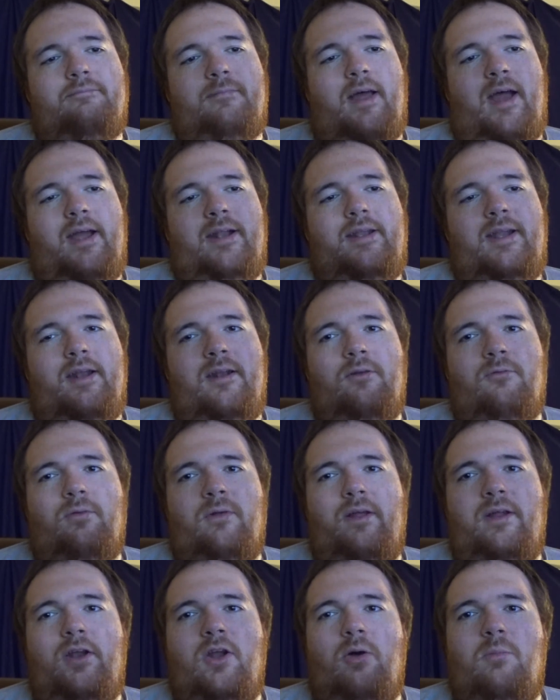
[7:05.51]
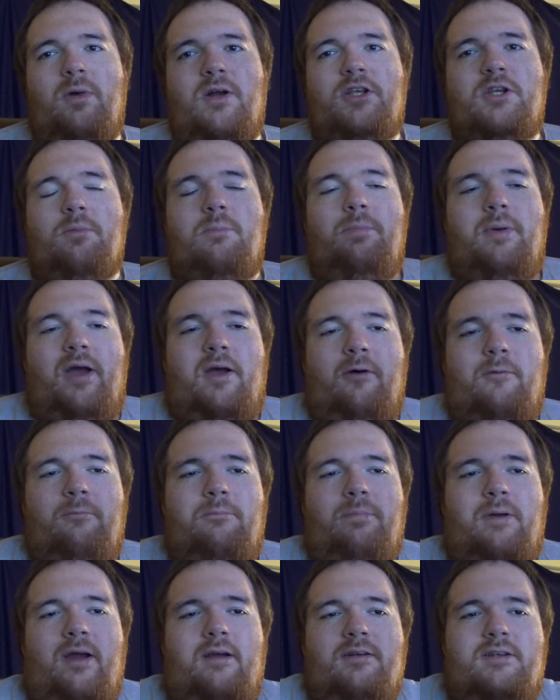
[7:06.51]
I didn't really know much
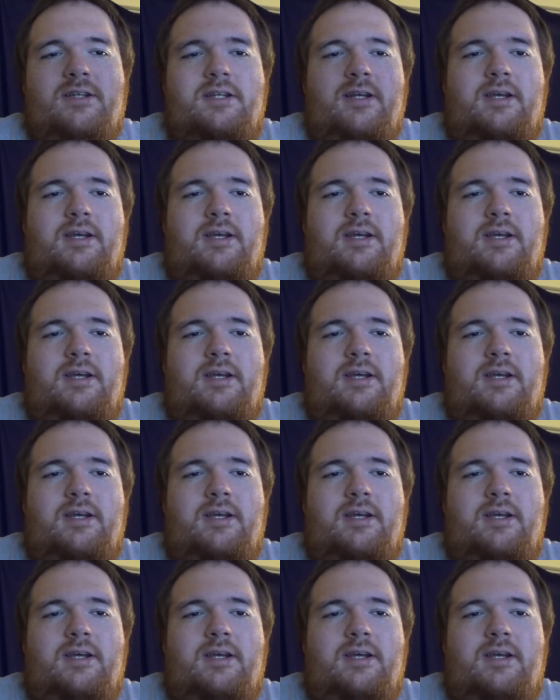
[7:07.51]
about Pirates